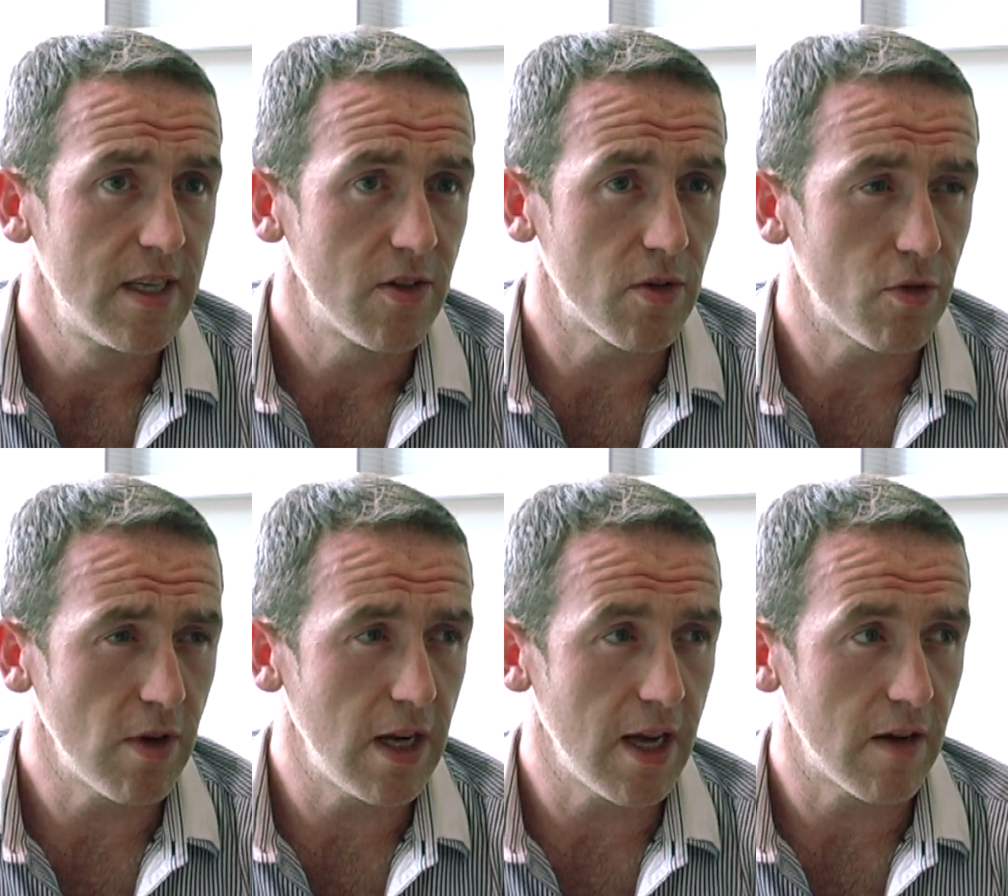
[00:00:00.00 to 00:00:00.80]
So it's
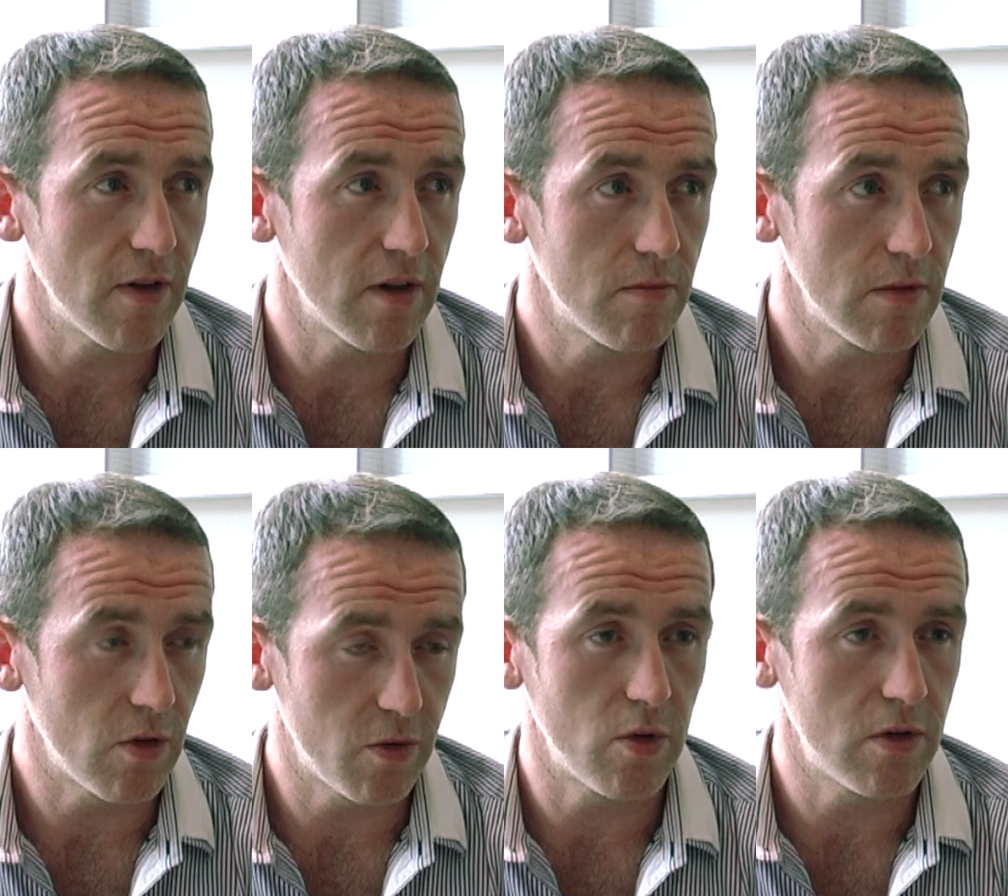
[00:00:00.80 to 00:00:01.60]
really having
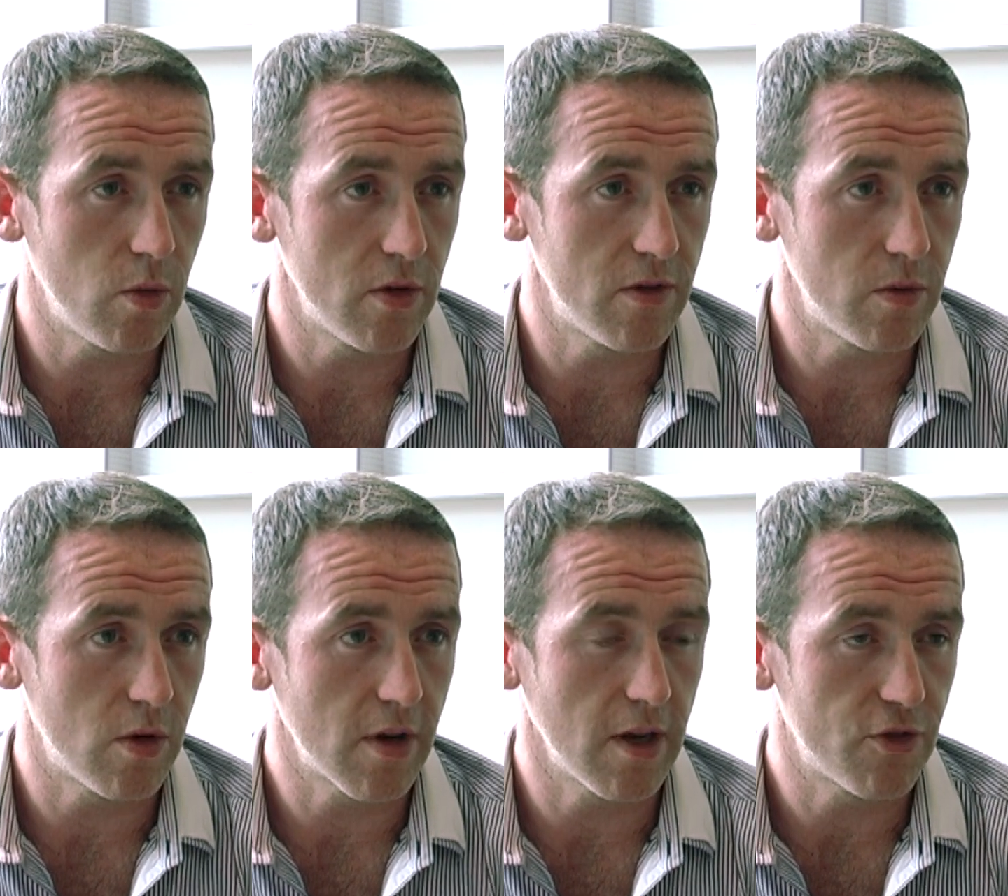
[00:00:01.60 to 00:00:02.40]
those one-to-ones,
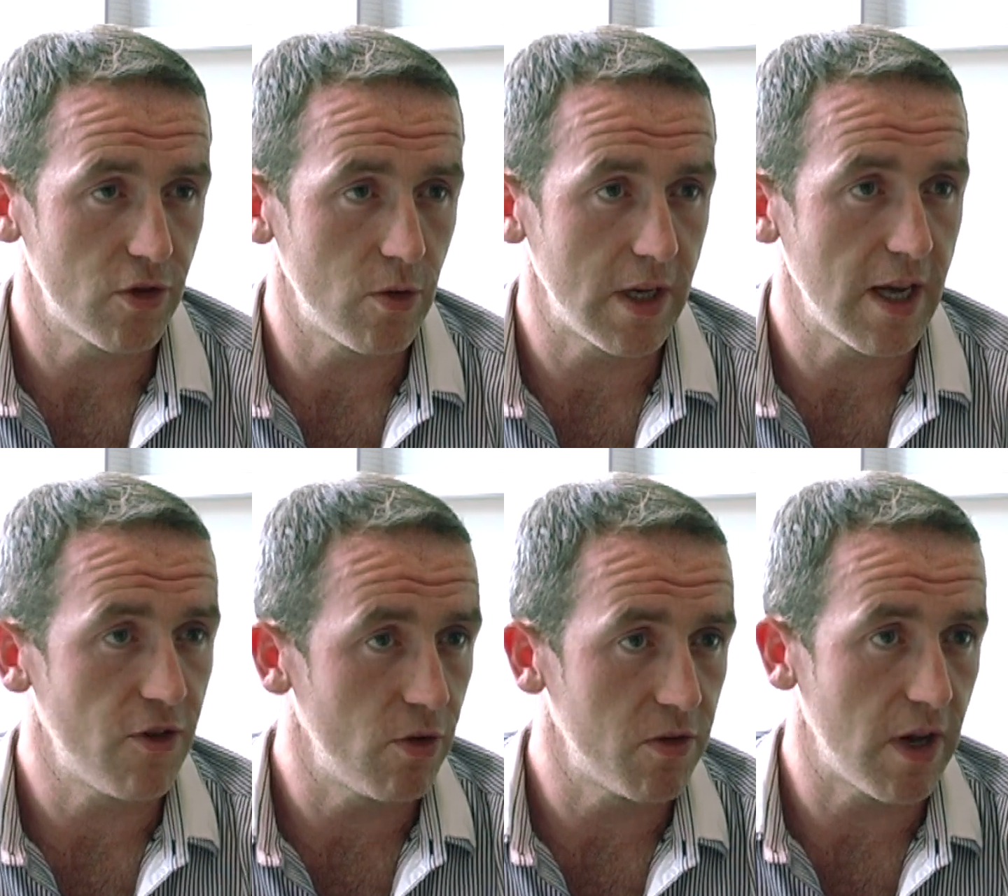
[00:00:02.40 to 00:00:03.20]
working through any issues